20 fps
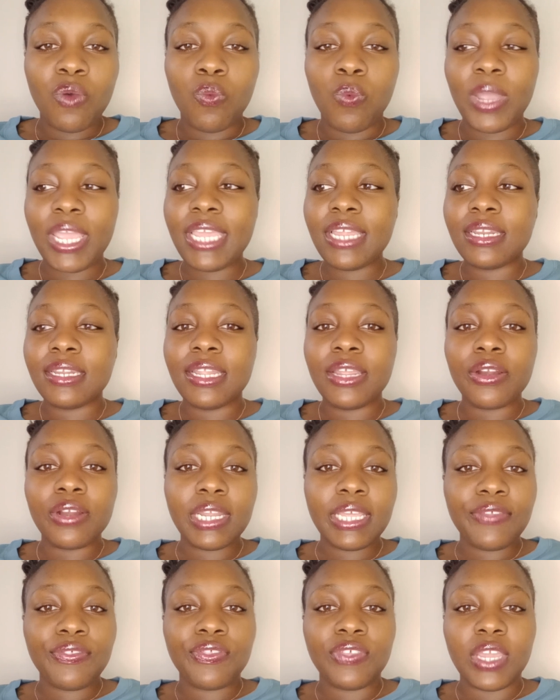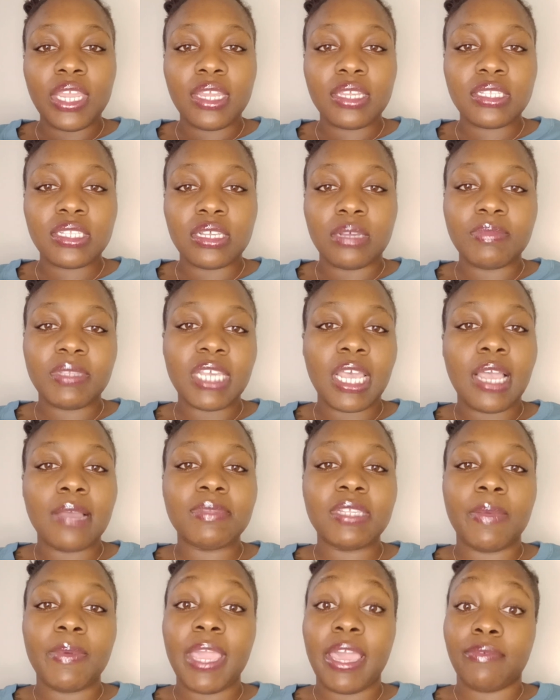We literally think
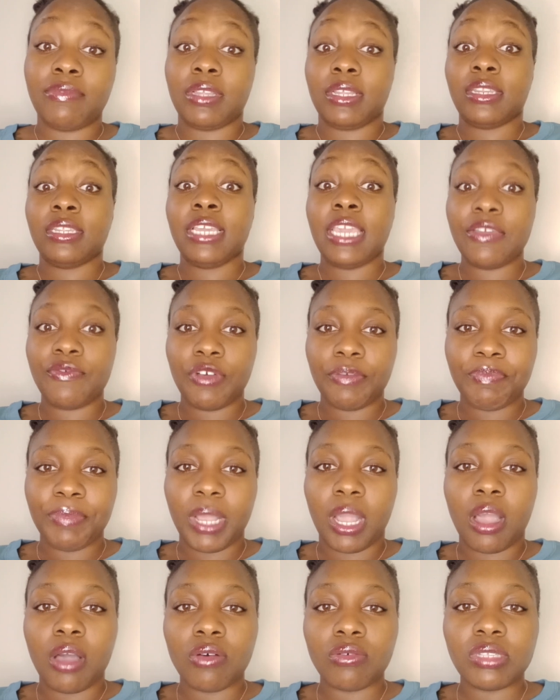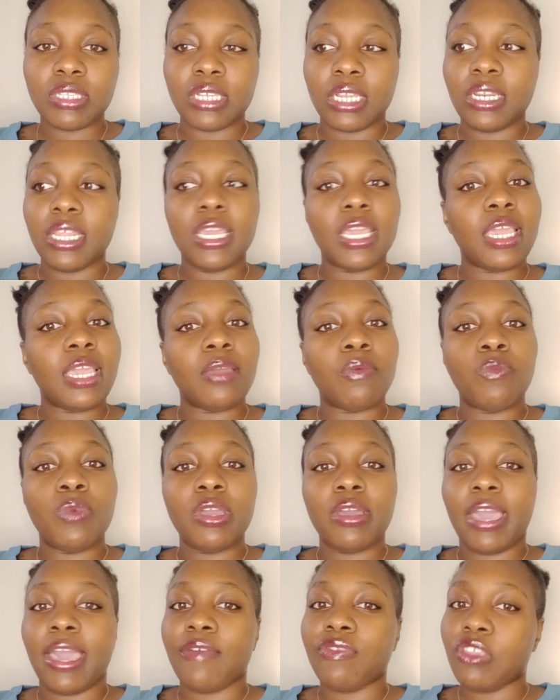sometimes that we have to give up the ghost and then
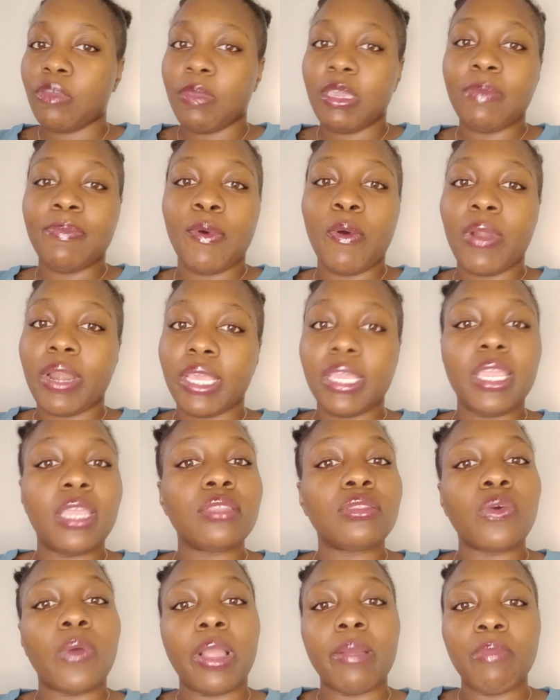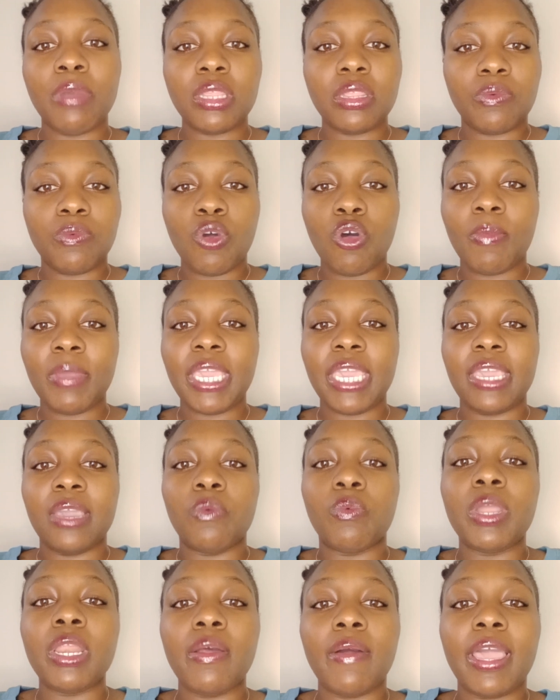we'll have to be born again through our mother womb
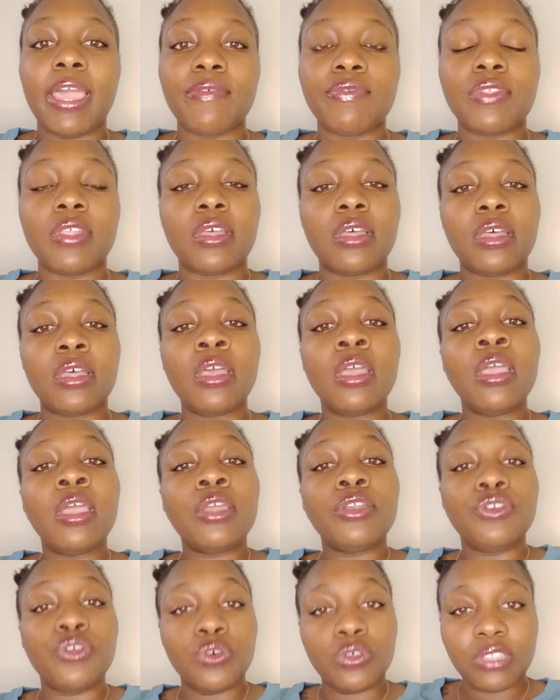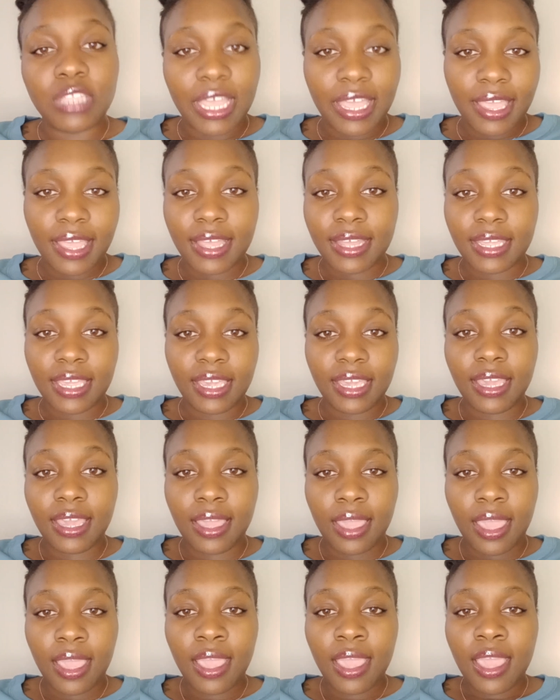again. We don't have to do that
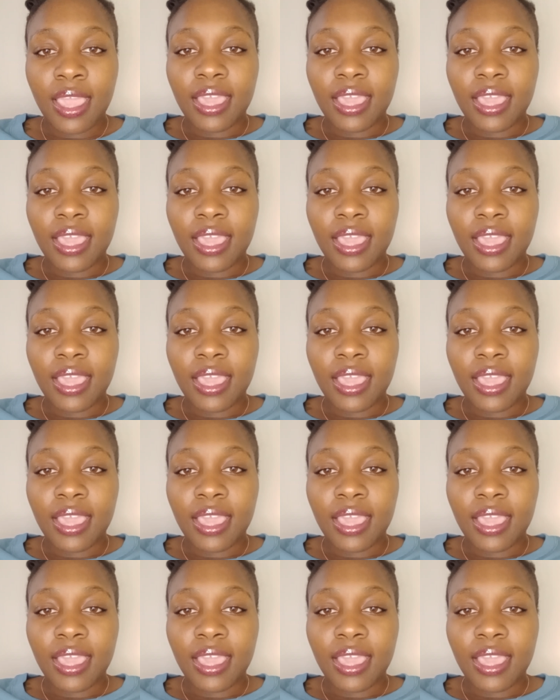again.